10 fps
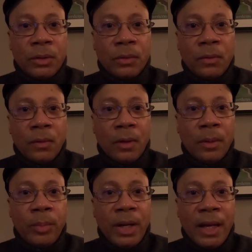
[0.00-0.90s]
to
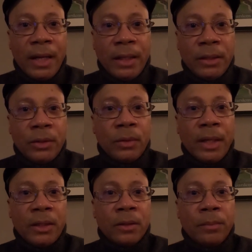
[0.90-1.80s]
apply to
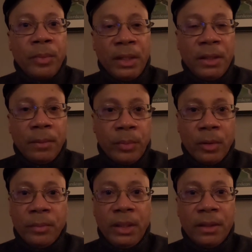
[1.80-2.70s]
get a building
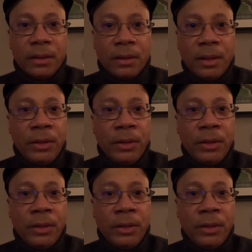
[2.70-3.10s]
permit